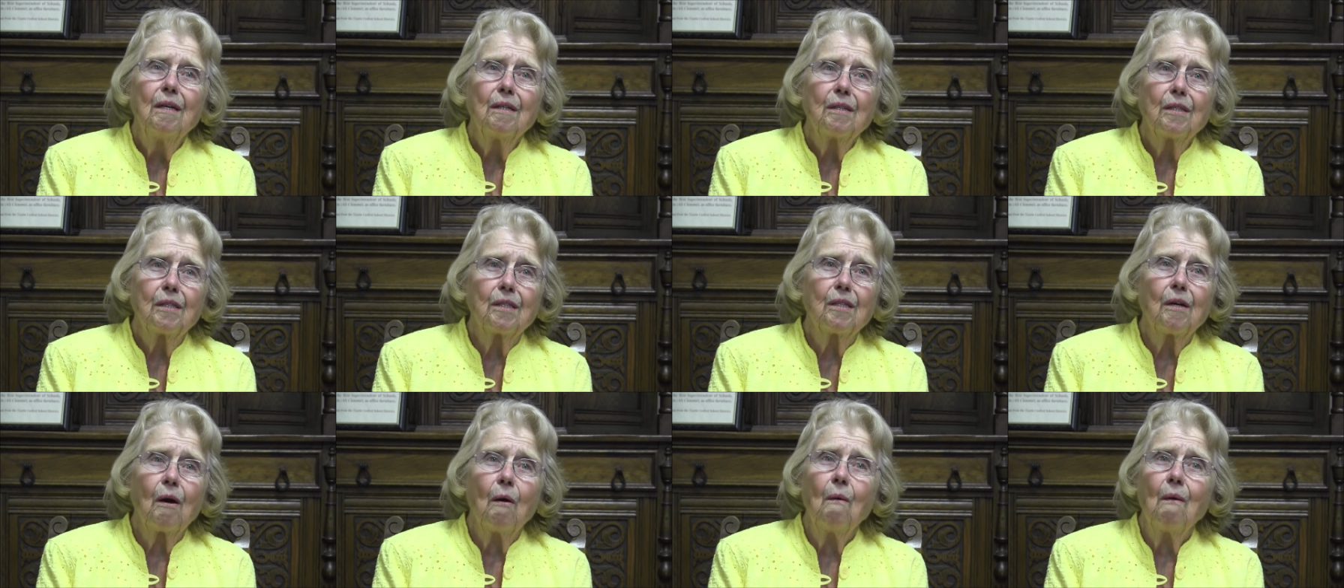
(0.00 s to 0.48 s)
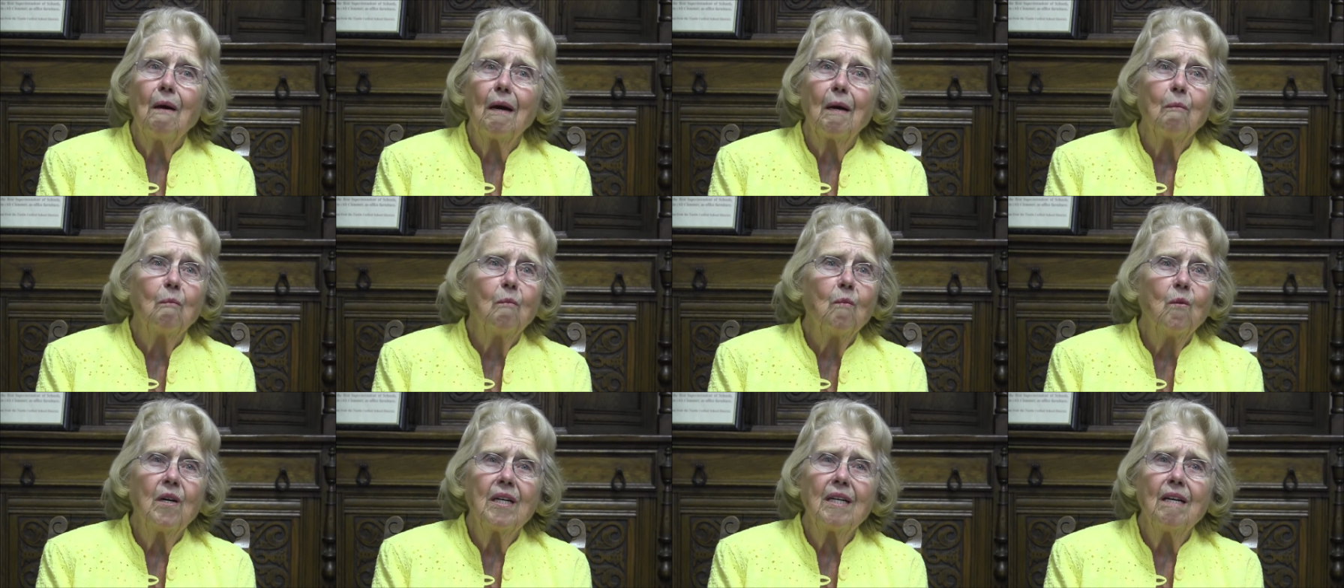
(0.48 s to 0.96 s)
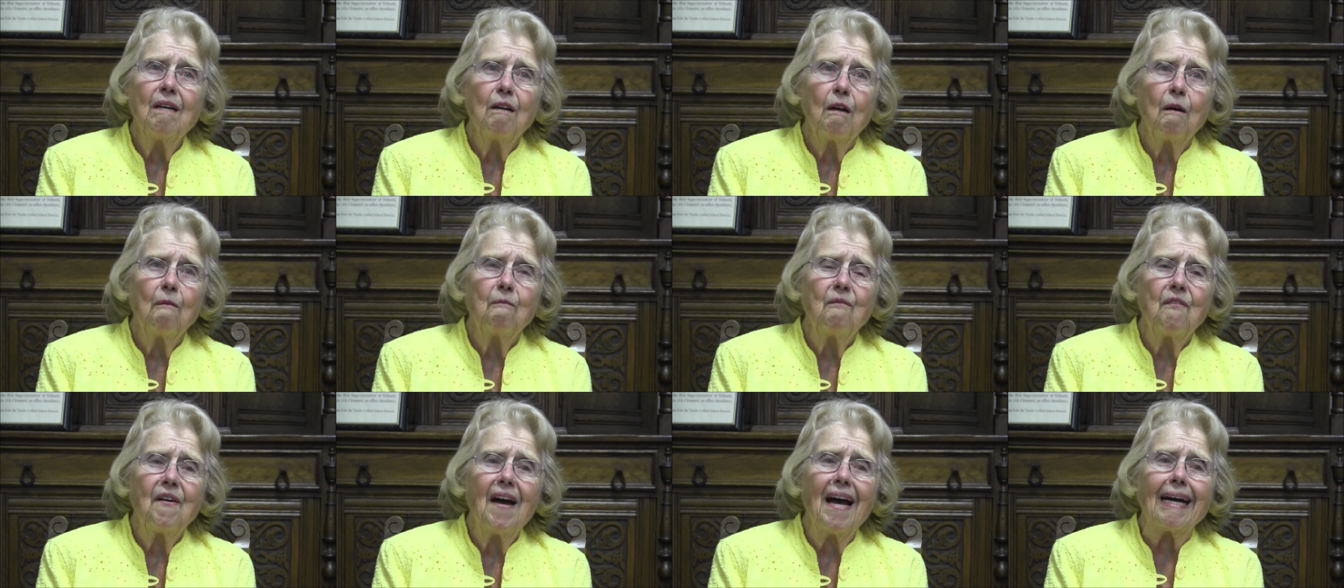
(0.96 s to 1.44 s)
so it wouldn't
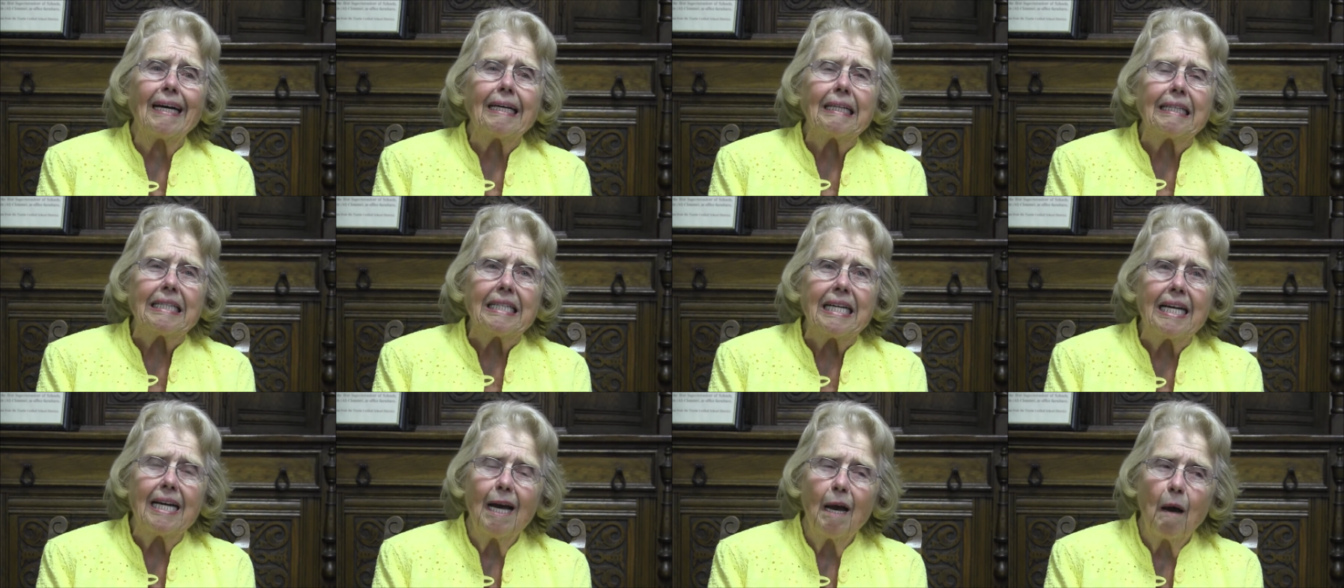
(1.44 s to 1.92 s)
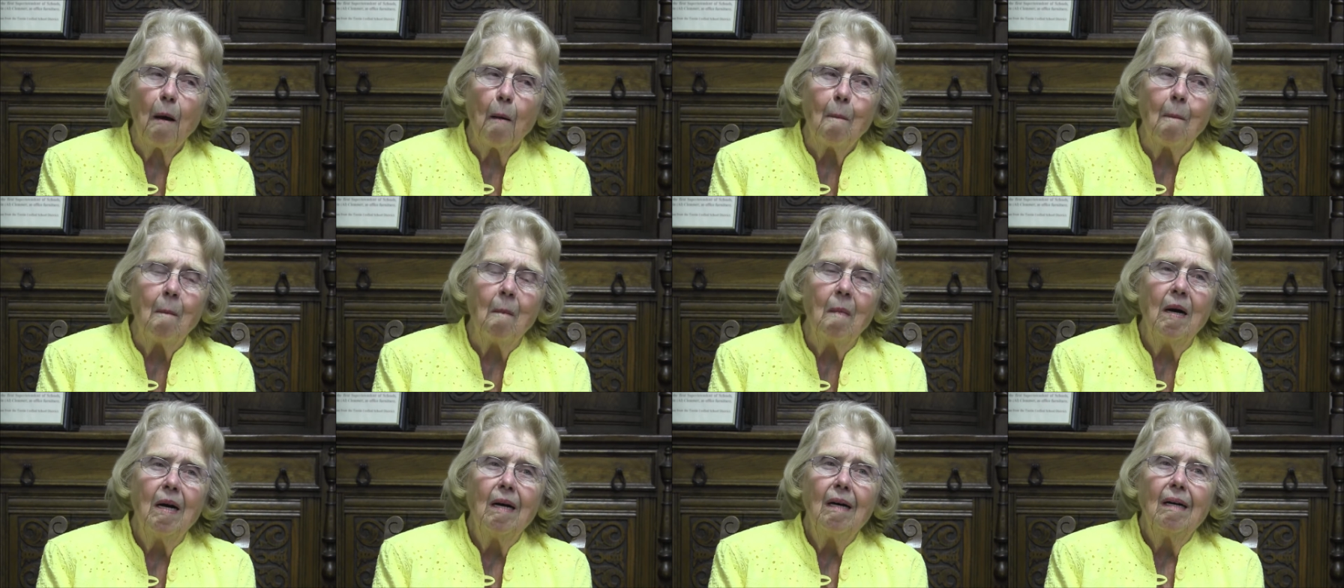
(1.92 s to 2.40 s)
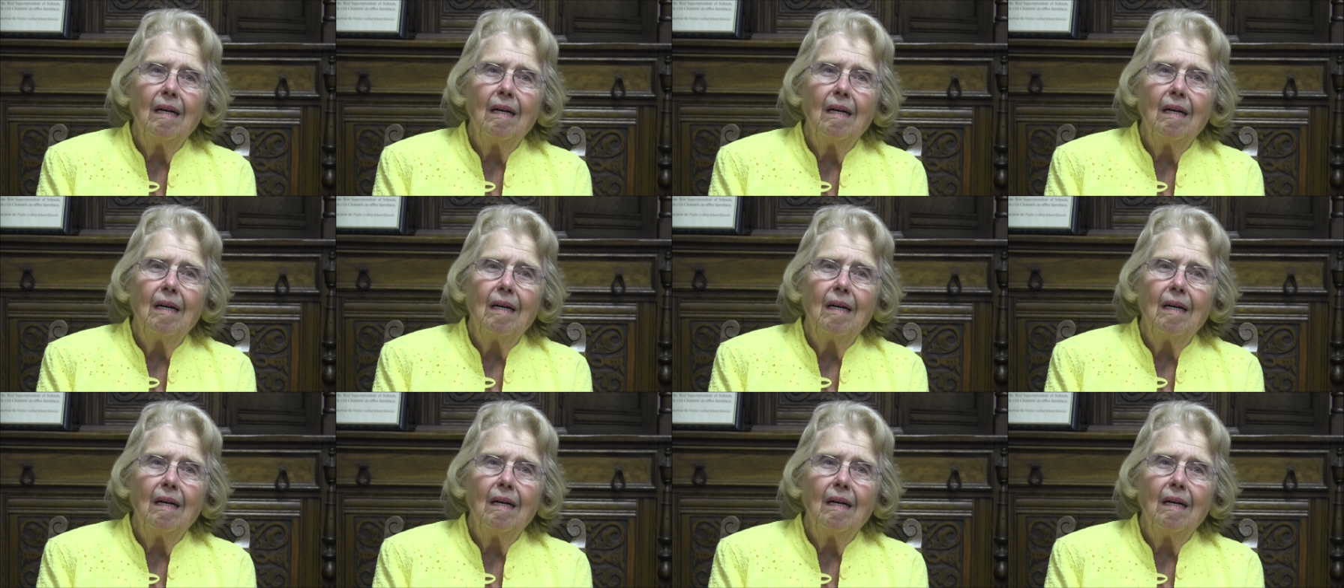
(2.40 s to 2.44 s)
affect him.